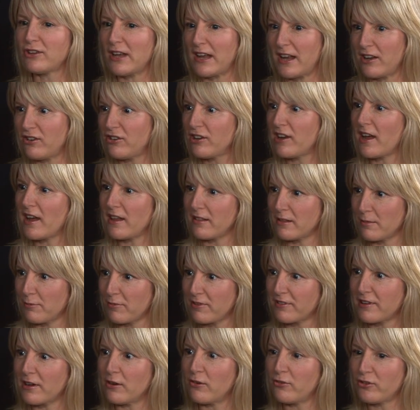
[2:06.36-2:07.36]
educate
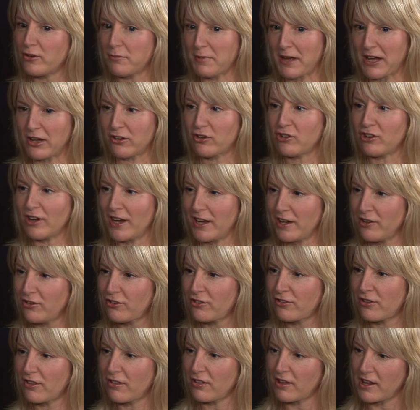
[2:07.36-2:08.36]
themselves about
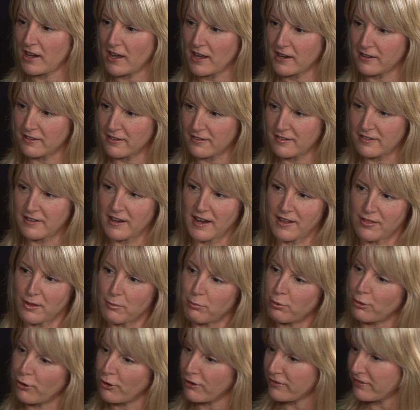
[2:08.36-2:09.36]
change so they understand the
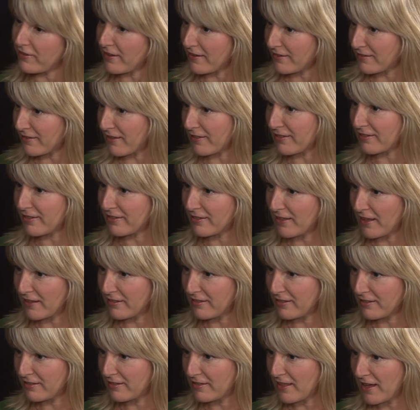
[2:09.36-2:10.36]
process
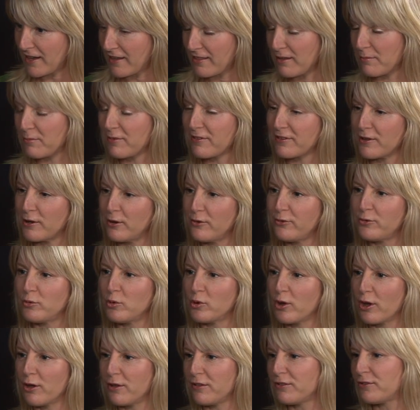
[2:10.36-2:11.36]
that they themselves
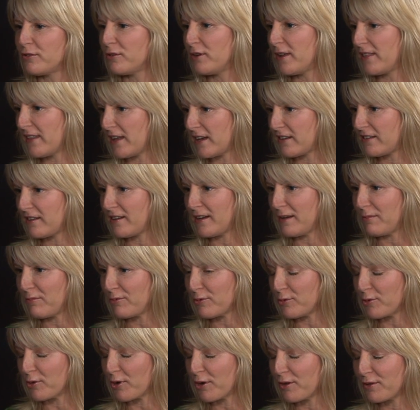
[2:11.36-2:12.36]
will go through and their
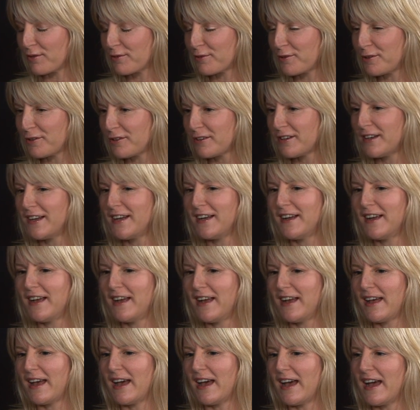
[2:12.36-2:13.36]
teams will go through.
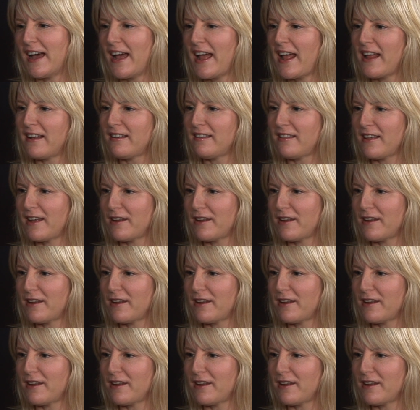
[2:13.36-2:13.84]
And